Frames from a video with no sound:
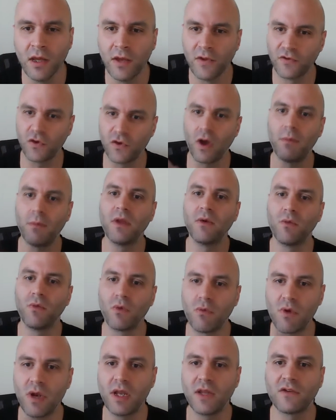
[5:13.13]
So I mean,
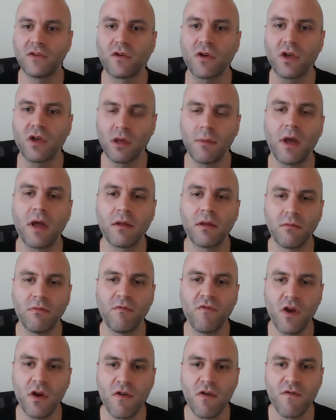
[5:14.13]
we're really talking about
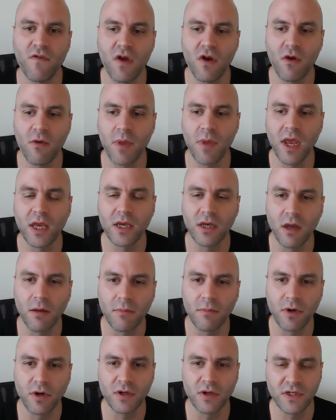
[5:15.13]
very, very big
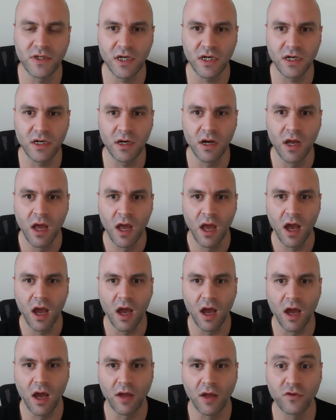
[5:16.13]
numbers here.
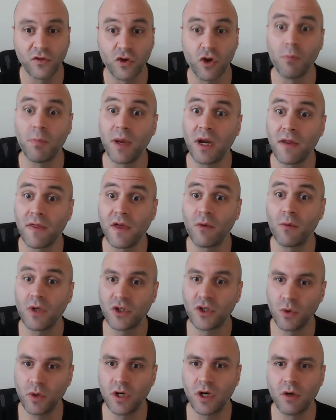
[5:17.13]
To compare that
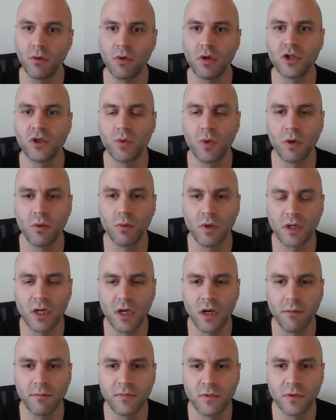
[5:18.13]
with Twitter, which we'll
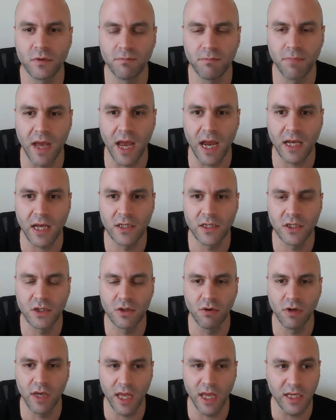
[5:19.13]
come back
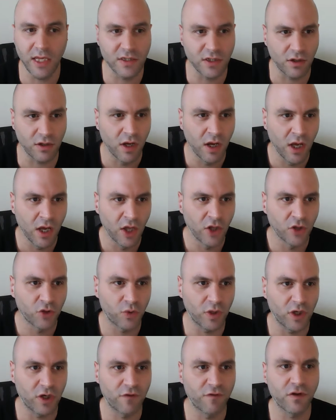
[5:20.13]
to later,
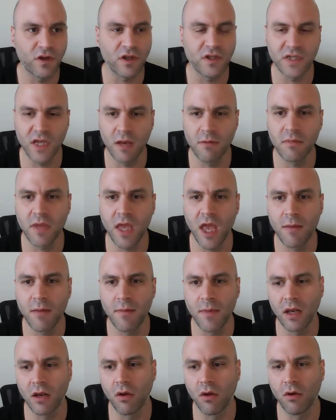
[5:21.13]
Twitter for the same game
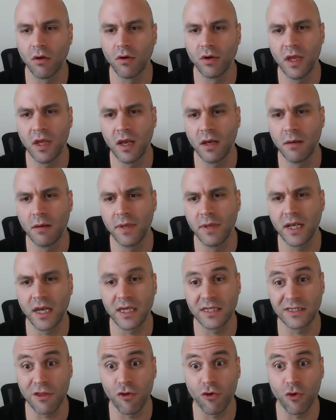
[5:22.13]
only a bit
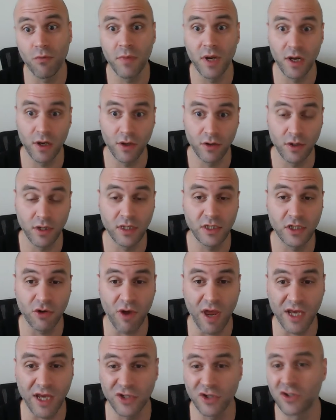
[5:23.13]
less than 3 million
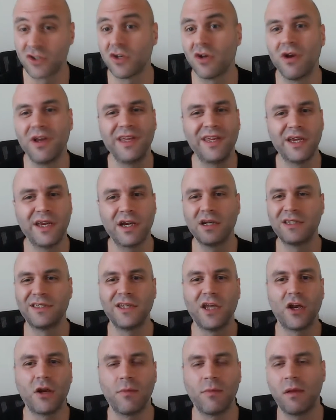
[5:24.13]
interactions. So here it's
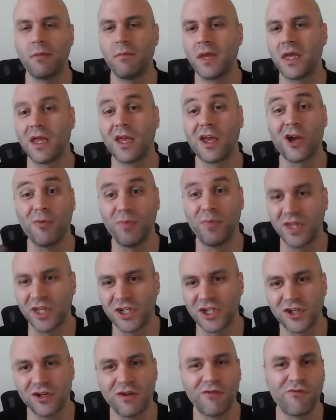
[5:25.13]
not about making a
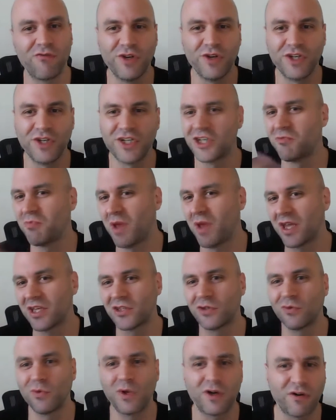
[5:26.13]
competition of which is
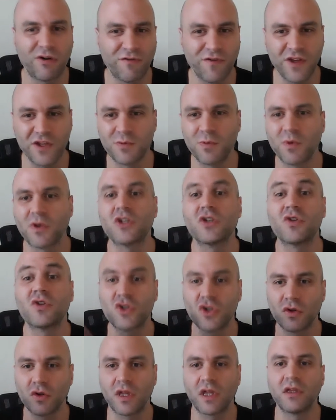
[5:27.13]
best, Twitter or Facebook, just to
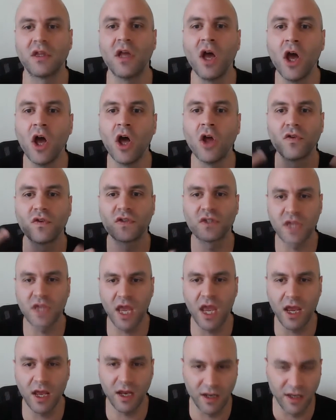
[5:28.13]
show that the
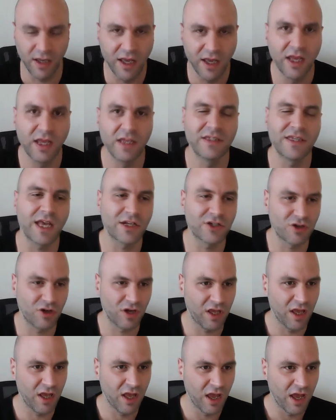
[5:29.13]
scale is
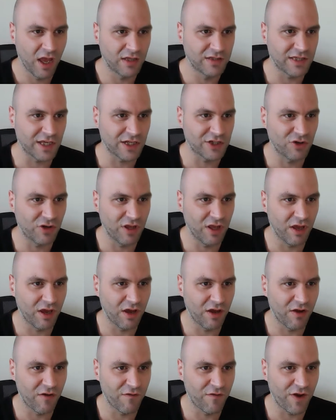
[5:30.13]
actually
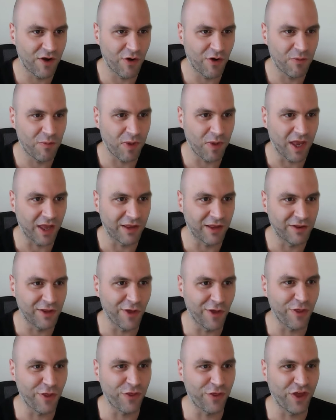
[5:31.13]
very big. The
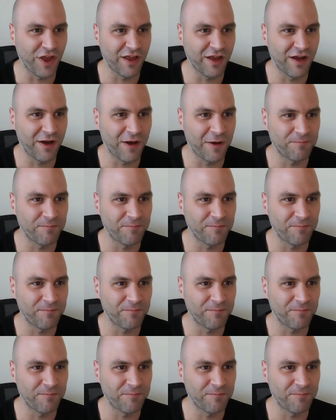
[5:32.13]
other thing.